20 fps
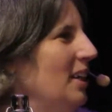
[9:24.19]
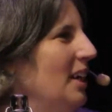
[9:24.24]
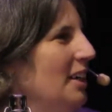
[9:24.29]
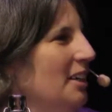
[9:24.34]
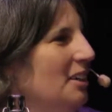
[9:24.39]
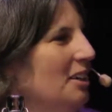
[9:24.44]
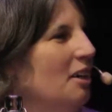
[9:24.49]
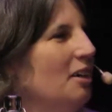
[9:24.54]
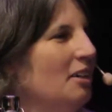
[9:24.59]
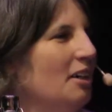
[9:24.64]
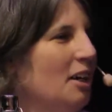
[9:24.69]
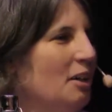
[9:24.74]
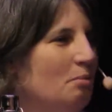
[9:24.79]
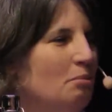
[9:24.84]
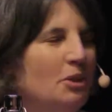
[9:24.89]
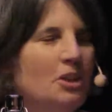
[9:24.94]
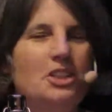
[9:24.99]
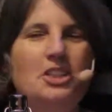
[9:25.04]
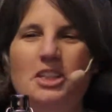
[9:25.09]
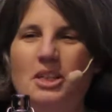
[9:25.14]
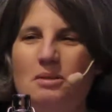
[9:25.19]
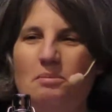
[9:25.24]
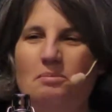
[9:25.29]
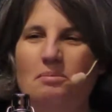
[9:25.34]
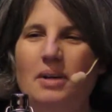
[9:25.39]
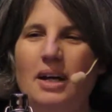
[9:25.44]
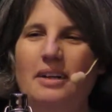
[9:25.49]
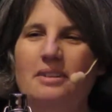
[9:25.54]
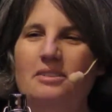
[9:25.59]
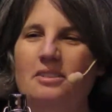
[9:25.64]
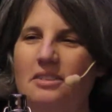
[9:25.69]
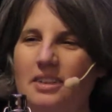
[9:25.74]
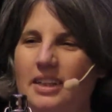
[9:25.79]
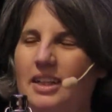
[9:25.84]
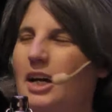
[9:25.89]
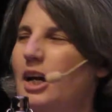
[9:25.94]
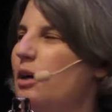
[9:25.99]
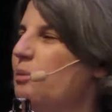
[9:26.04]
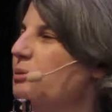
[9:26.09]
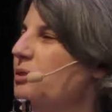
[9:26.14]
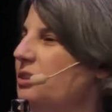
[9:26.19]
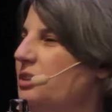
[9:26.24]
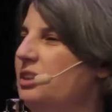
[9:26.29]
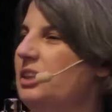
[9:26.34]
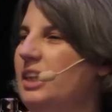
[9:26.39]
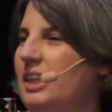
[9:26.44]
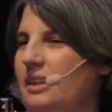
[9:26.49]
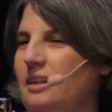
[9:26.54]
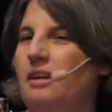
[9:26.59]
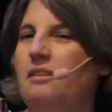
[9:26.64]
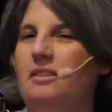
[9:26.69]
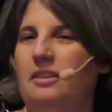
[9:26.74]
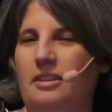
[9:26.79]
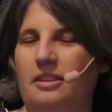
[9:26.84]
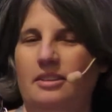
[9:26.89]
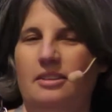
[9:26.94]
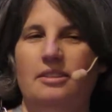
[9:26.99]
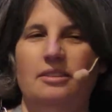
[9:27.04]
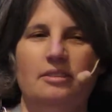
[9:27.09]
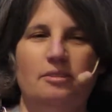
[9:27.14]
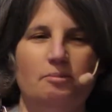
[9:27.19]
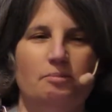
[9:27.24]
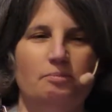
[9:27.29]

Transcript: I accomplish it by doing absolutely nothing,